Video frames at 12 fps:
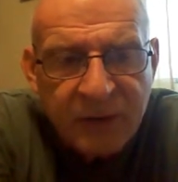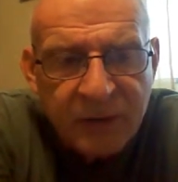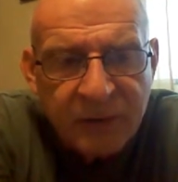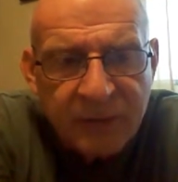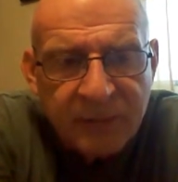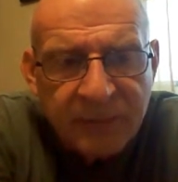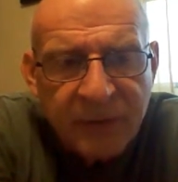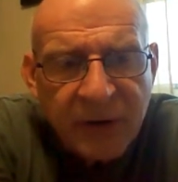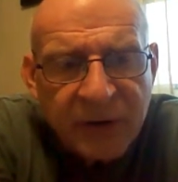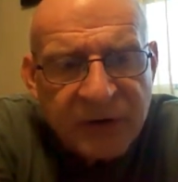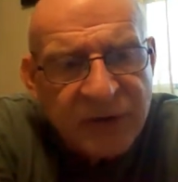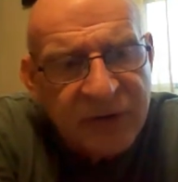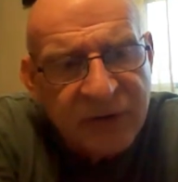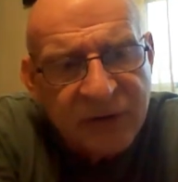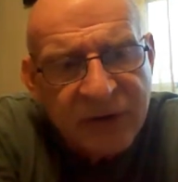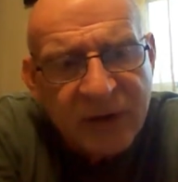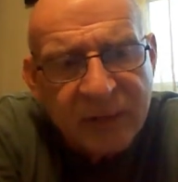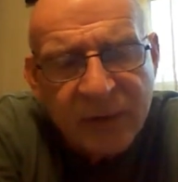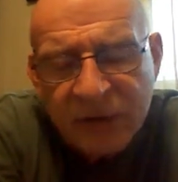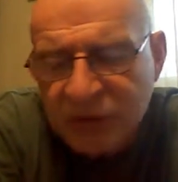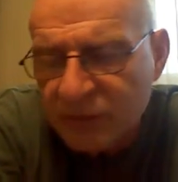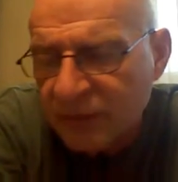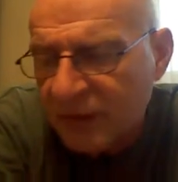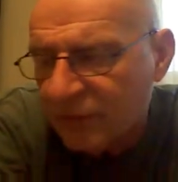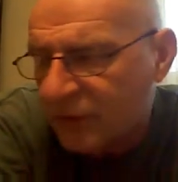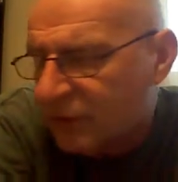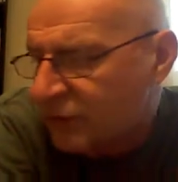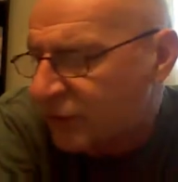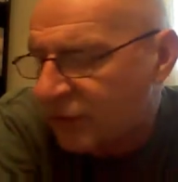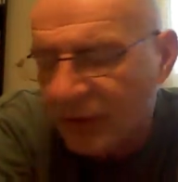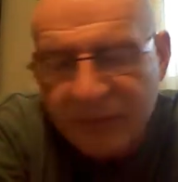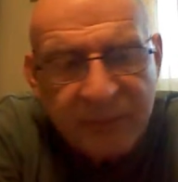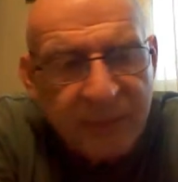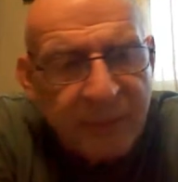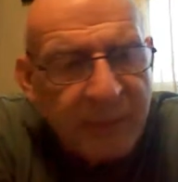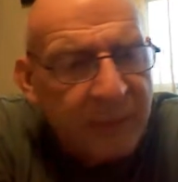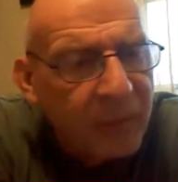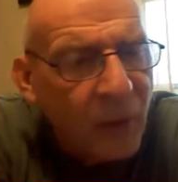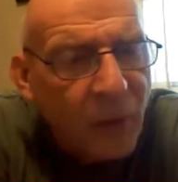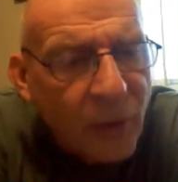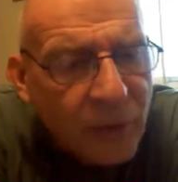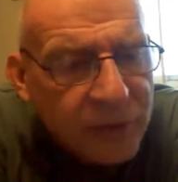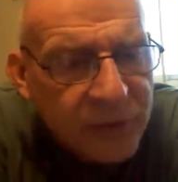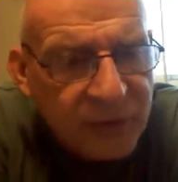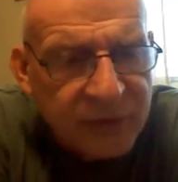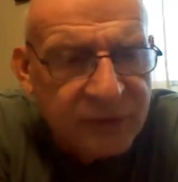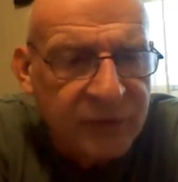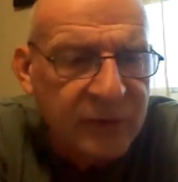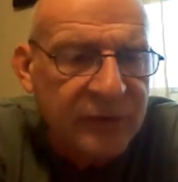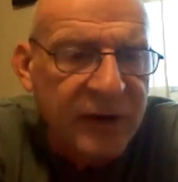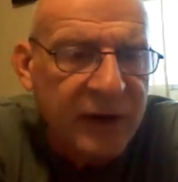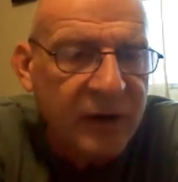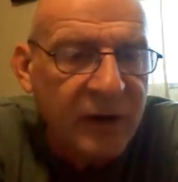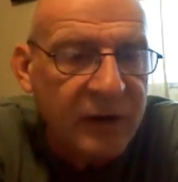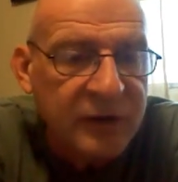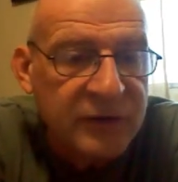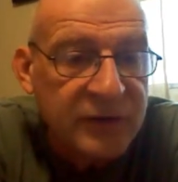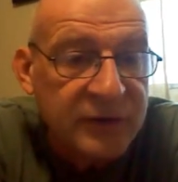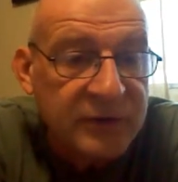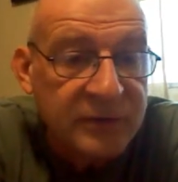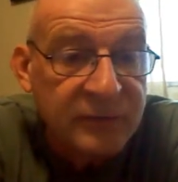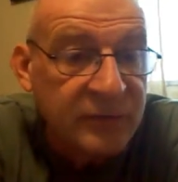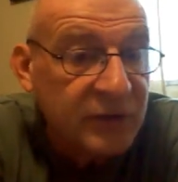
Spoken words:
who are pushing this commercial revolution on all sorts of new technologies,